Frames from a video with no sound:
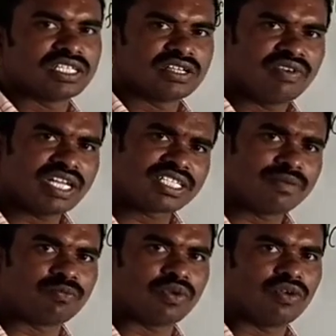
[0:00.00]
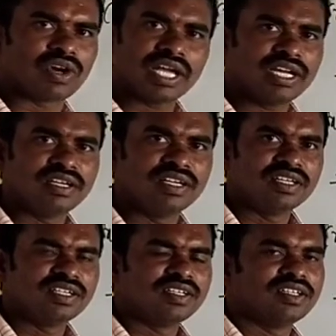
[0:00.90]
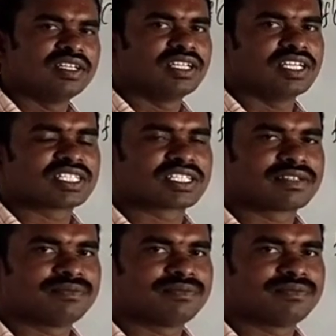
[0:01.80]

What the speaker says: Very simple. Okay na? Yes.